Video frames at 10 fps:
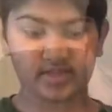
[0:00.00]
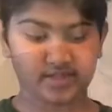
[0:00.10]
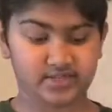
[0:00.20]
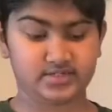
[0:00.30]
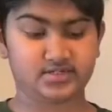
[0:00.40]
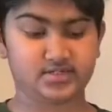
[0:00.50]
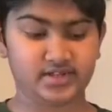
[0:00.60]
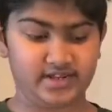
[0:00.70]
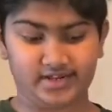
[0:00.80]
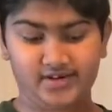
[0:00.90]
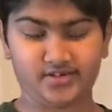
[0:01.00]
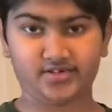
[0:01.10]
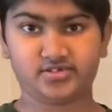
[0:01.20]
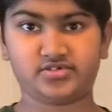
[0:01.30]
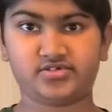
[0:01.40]
Custard, and I
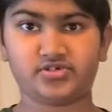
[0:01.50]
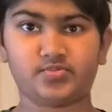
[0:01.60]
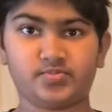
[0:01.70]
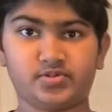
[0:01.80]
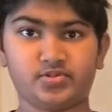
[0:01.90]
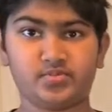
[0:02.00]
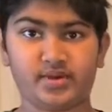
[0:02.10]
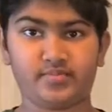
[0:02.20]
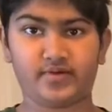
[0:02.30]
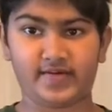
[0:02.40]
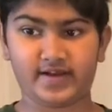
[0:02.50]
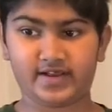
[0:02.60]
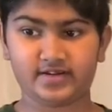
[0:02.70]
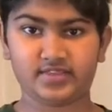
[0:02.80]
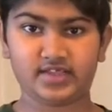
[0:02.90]
also just pulled my bread
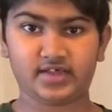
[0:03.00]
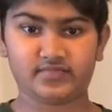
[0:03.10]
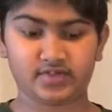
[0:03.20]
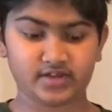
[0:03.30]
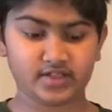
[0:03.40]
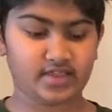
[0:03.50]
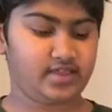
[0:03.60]
out of the oven,